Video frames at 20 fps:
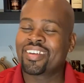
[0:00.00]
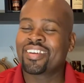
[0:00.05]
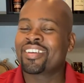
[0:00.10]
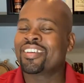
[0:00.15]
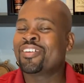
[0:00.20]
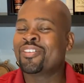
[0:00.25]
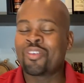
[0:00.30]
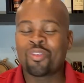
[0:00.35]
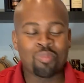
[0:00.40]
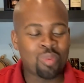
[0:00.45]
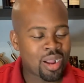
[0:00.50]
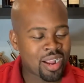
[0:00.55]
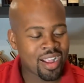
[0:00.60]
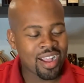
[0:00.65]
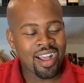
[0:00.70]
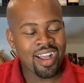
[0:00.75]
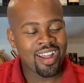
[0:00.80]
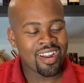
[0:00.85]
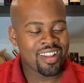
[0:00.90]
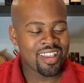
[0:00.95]
you know
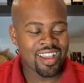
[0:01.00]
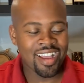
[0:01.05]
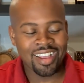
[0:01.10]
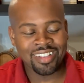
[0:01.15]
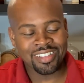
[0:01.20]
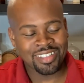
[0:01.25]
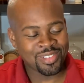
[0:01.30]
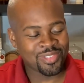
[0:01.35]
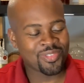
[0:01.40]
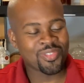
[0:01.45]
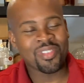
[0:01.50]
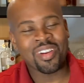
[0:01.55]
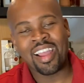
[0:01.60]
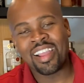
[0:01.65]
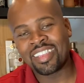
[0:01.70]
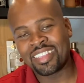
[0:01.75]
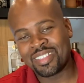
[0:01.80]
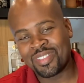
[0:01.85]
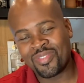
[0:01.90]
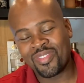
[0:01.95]
Bacardi has its
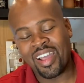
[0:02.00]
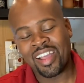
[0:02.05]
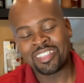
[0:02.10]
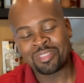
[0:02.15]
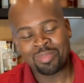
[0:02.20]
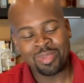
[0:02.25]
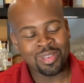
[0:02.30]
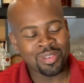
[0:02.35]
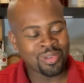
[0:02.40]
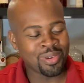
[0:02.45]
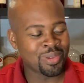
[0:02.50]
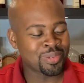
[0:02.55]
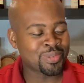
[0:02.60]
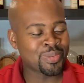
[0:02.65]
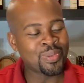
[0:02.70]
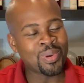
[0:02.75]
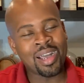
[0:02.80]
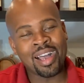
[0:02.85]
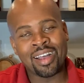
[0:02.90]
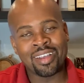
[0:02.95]
fans, but it
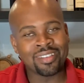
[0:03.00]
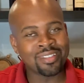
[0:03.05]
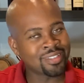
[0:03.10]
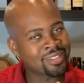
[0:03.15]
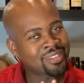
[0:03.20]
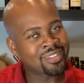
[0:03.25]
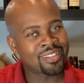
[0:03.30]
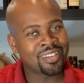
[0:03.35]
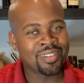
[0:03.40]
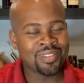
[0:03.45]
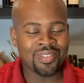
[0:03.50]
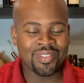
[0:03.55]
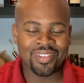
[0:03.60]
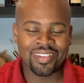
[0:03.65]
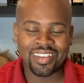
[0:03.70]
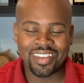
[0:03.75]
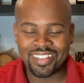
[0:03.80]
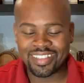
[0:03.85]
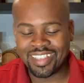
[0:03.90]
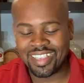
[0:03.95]
also has, you know,
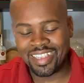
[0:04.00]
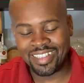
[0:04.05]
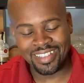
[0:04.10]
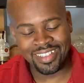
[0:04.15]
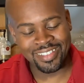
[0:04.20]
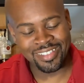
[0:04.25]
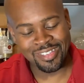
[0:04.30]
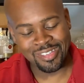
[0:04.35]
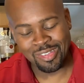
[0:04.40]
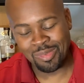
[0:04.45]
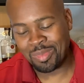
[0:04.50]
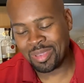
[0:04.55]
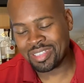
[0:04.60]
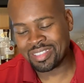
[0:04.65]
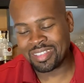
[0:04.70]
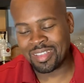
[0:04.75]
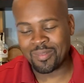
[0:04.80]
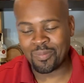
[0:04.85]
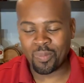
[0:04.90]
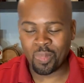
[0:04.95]
its haters to some
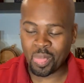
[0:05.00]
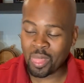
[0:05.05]
extent.